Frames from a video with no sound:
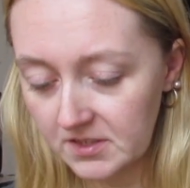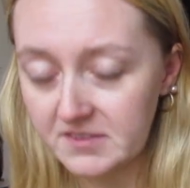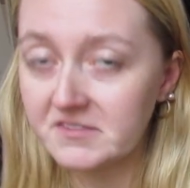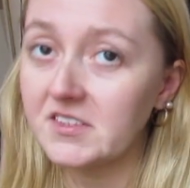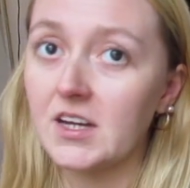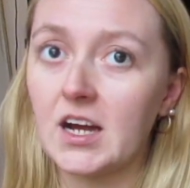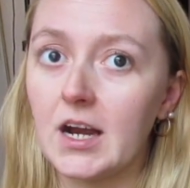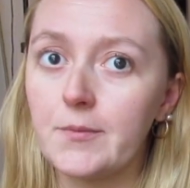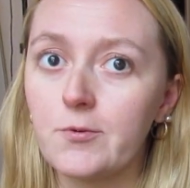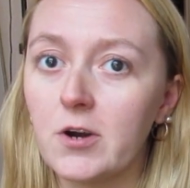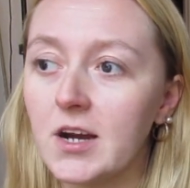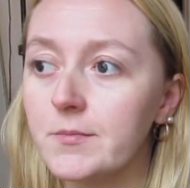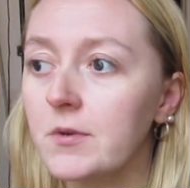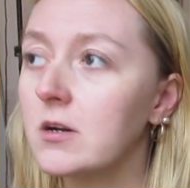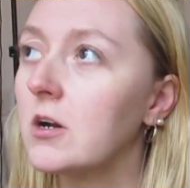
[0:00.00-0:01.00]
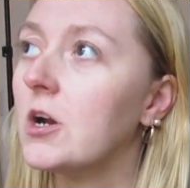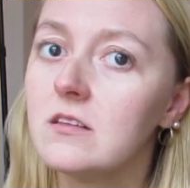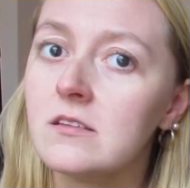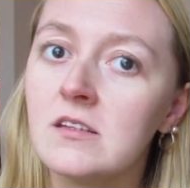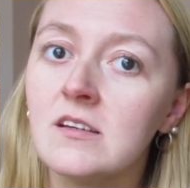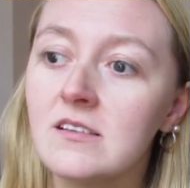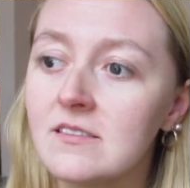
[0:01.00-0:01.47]
It's the eye primer.
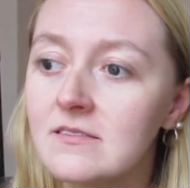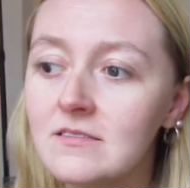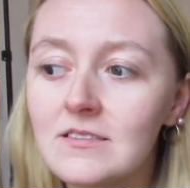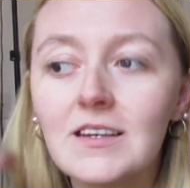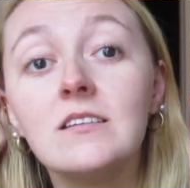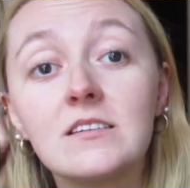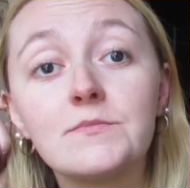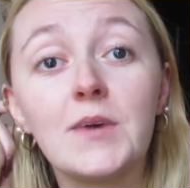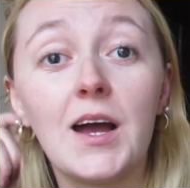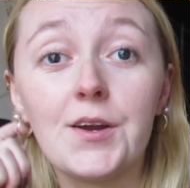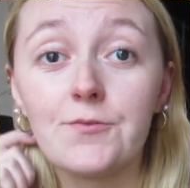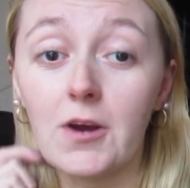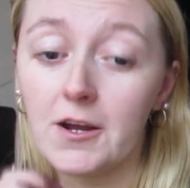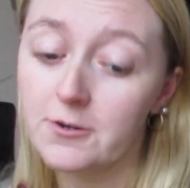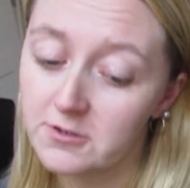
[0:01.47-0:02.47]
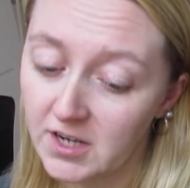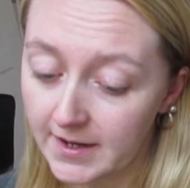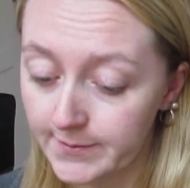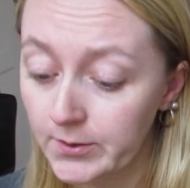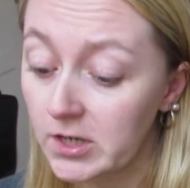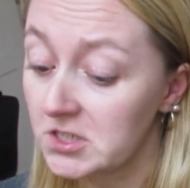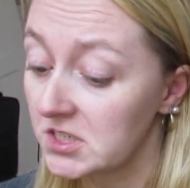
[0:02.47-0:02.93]
This is my ride or die
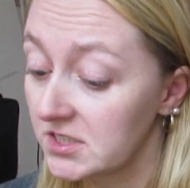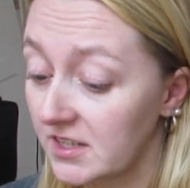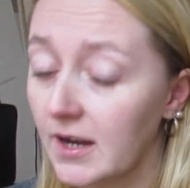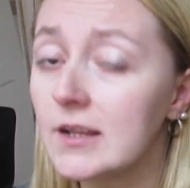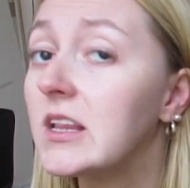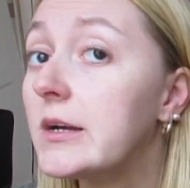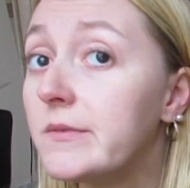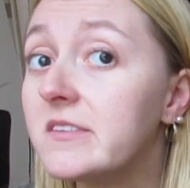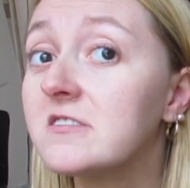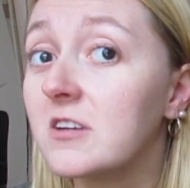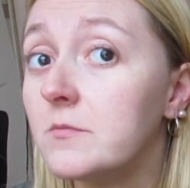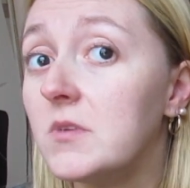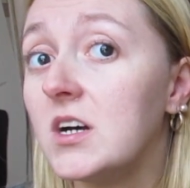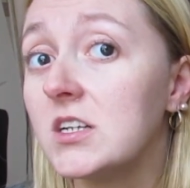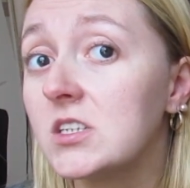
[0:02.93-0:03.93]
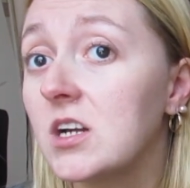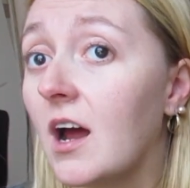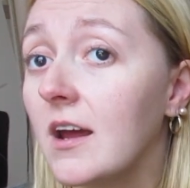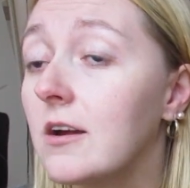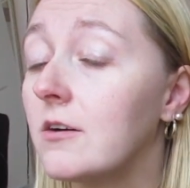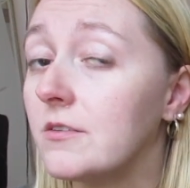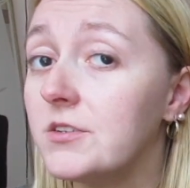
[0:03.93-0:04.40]
product. I love it so much.
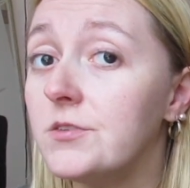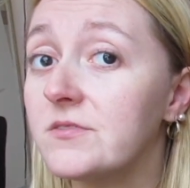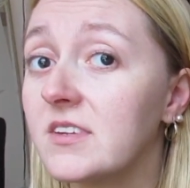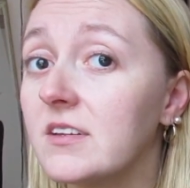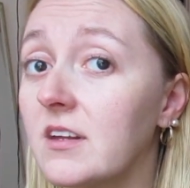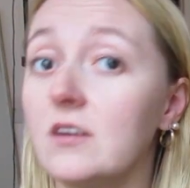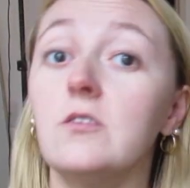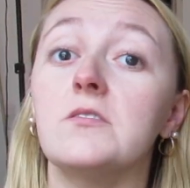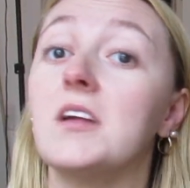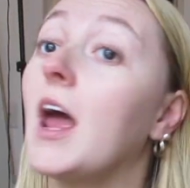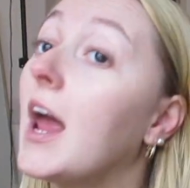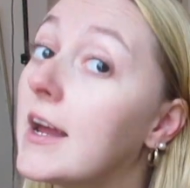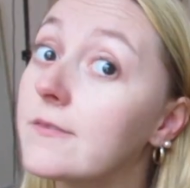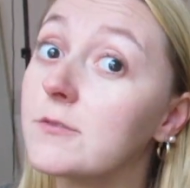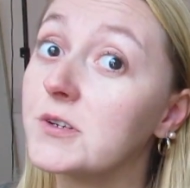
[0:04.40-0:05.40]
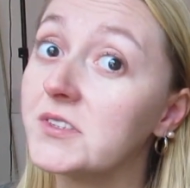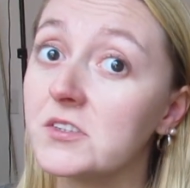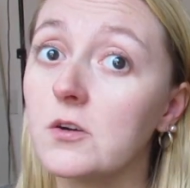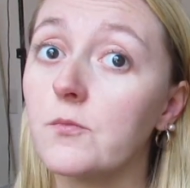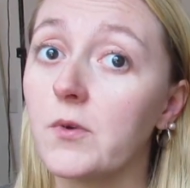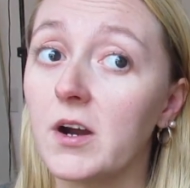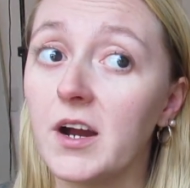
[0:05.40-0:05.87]
I use it on every
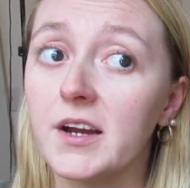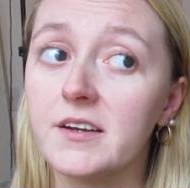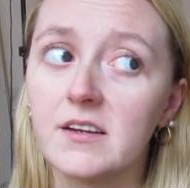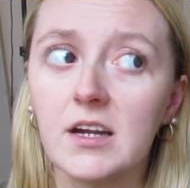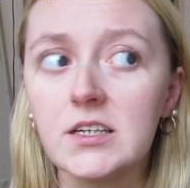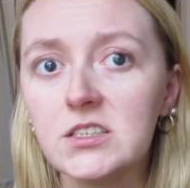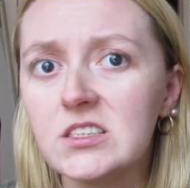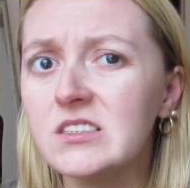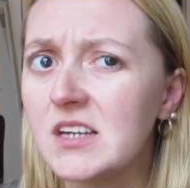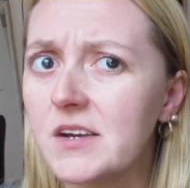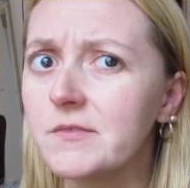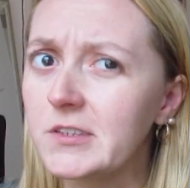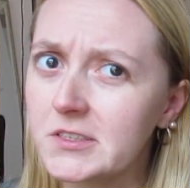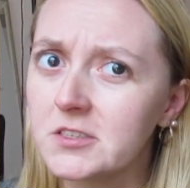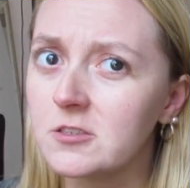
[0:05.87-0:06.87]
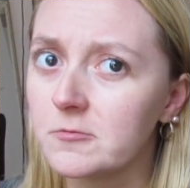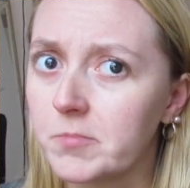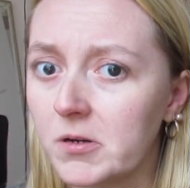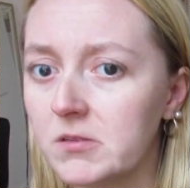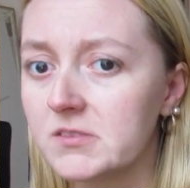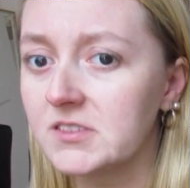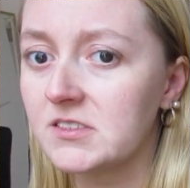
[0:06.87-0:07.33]
single bride, and actually every single
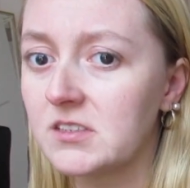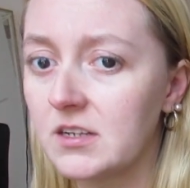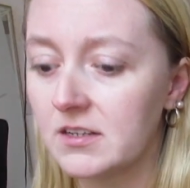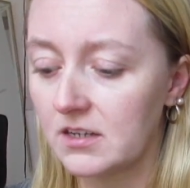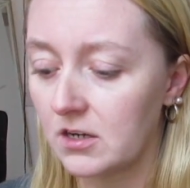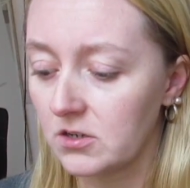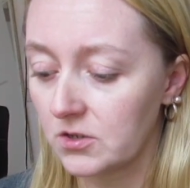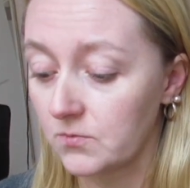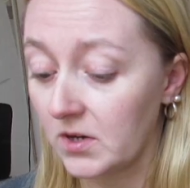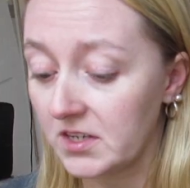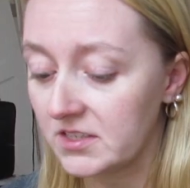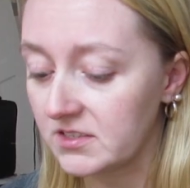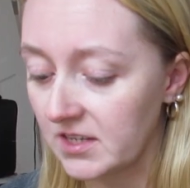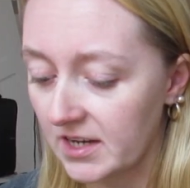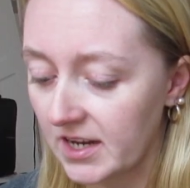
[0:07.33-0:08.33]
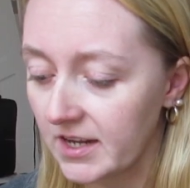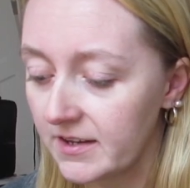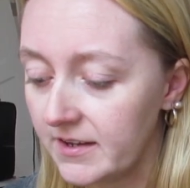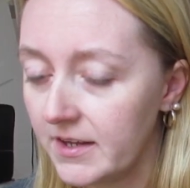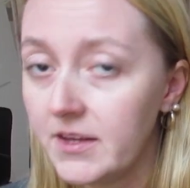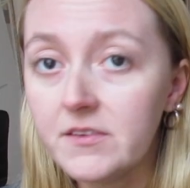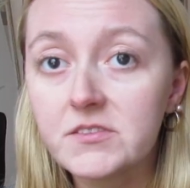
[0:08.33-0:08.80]
person on a wedding day.
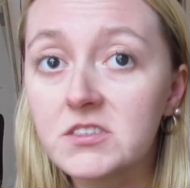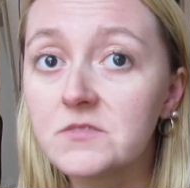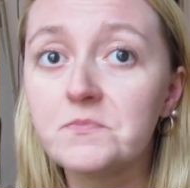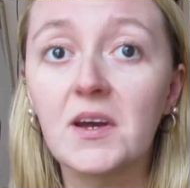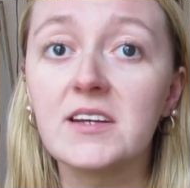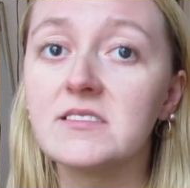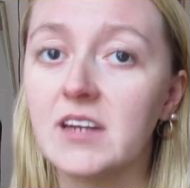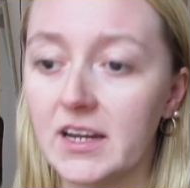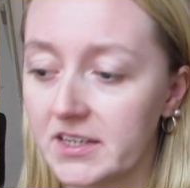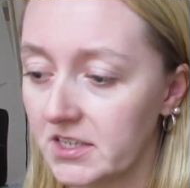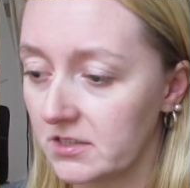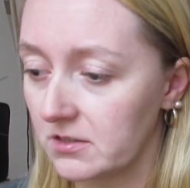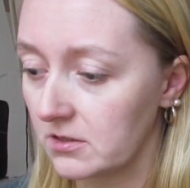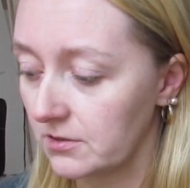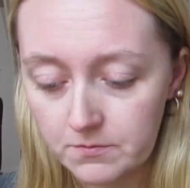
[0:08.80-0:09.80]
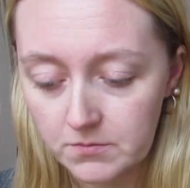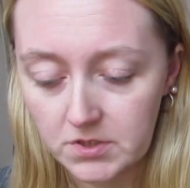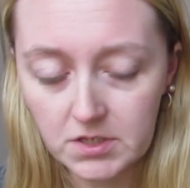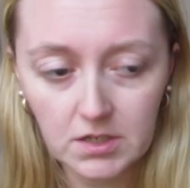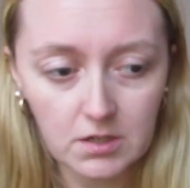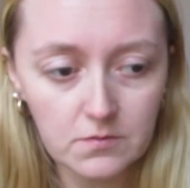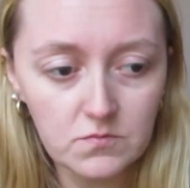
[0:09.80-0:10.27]
Spectacular. But
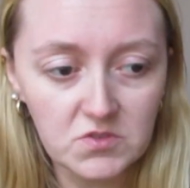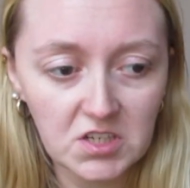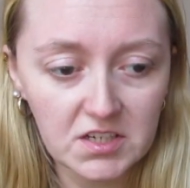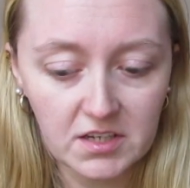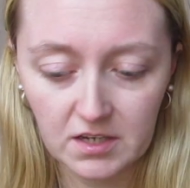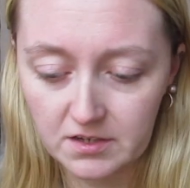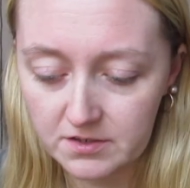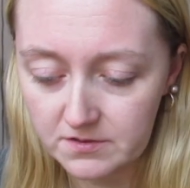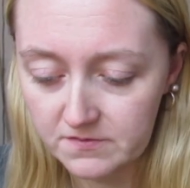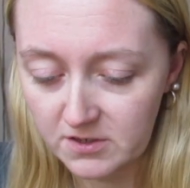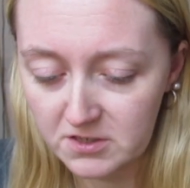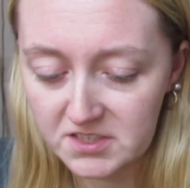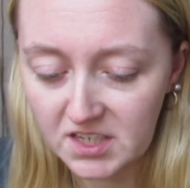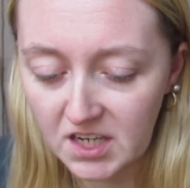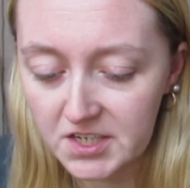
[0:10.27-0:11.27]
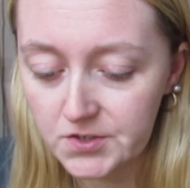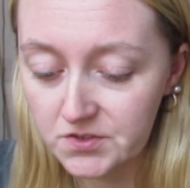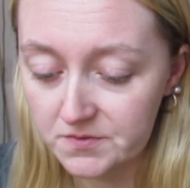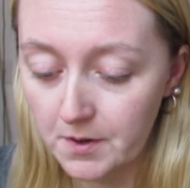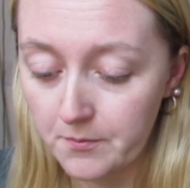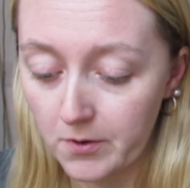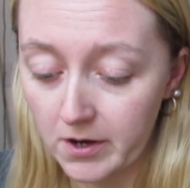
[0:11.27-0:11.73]
no, JK. First thing I do
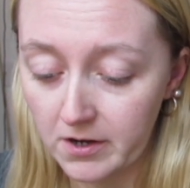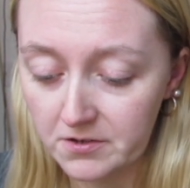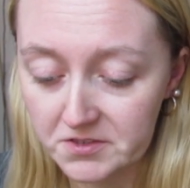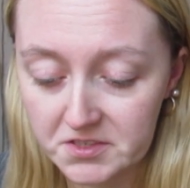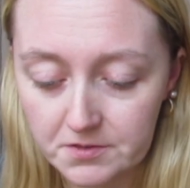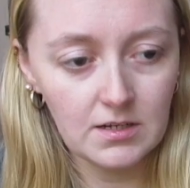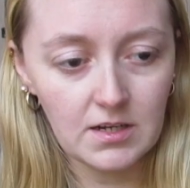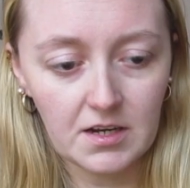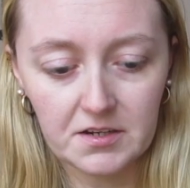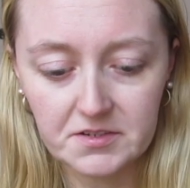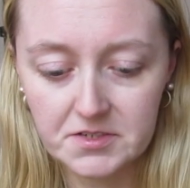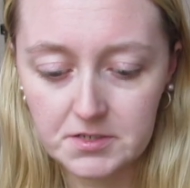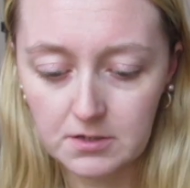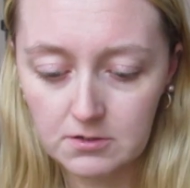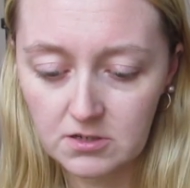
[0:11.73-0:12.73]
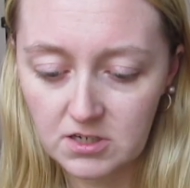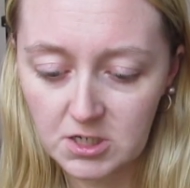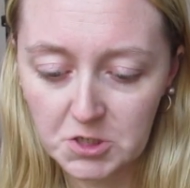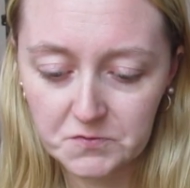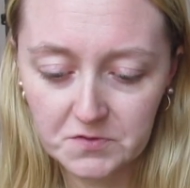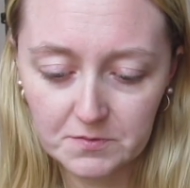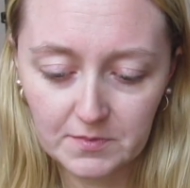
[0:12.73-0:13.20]
is my brows. I start
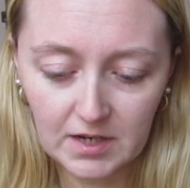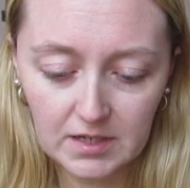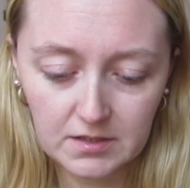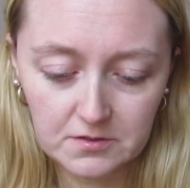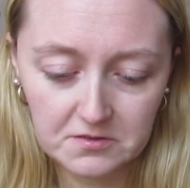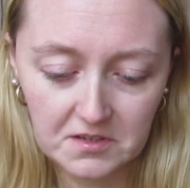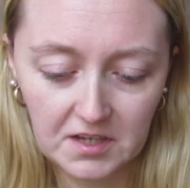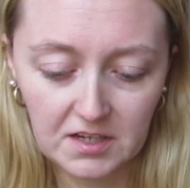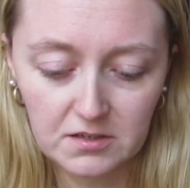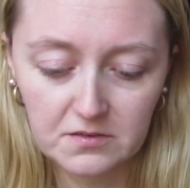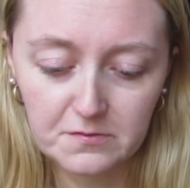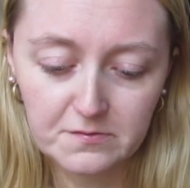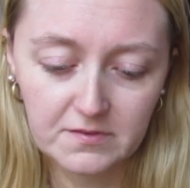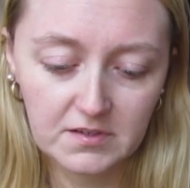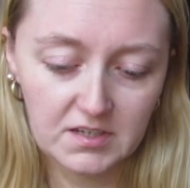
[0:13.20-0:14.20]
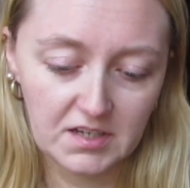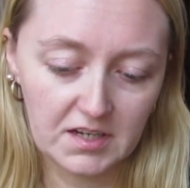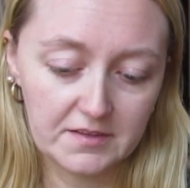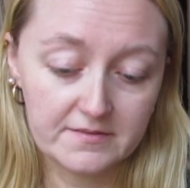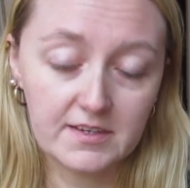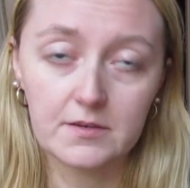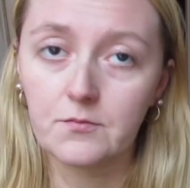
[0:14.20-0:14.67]
off with my little e.l.f.
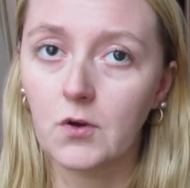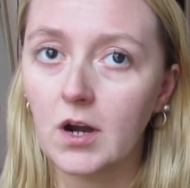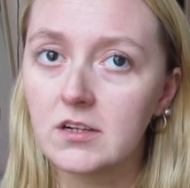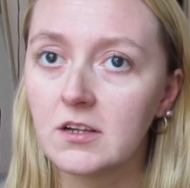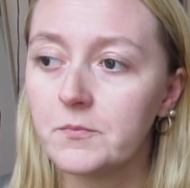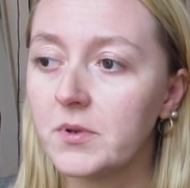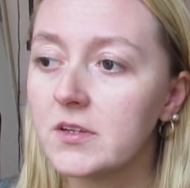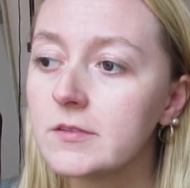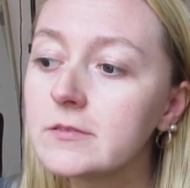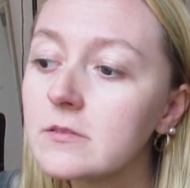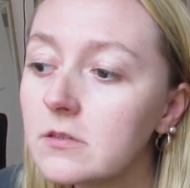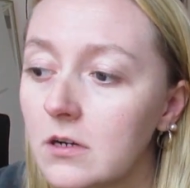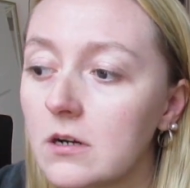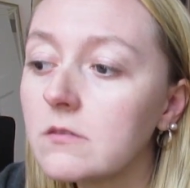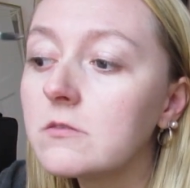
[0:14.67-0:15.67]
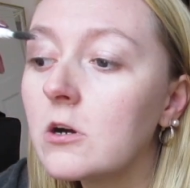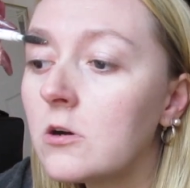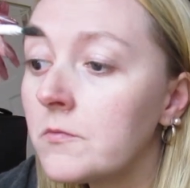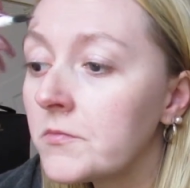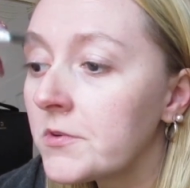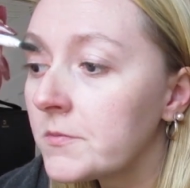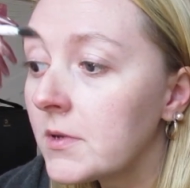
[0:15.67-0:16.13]
Instant Brow Lip Pencil. I'm
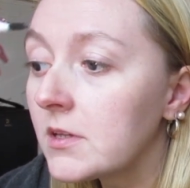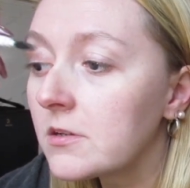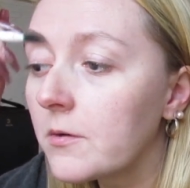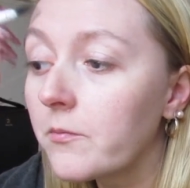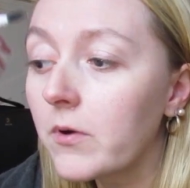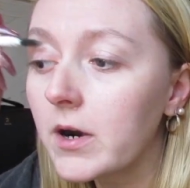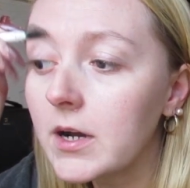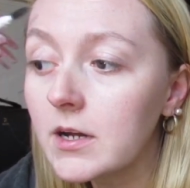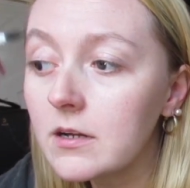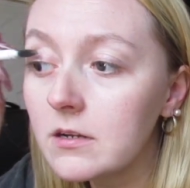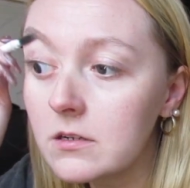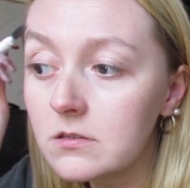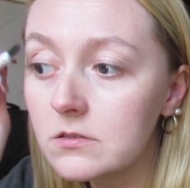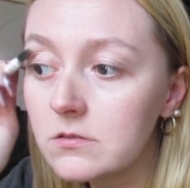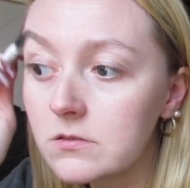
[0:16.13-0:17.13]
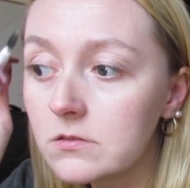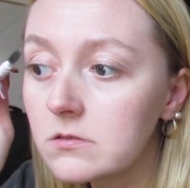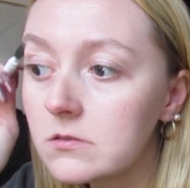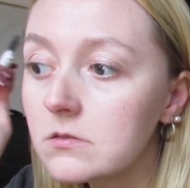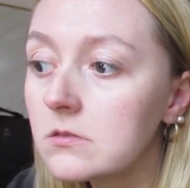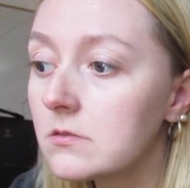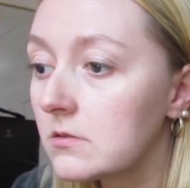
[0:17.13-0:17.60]
going through my little brows.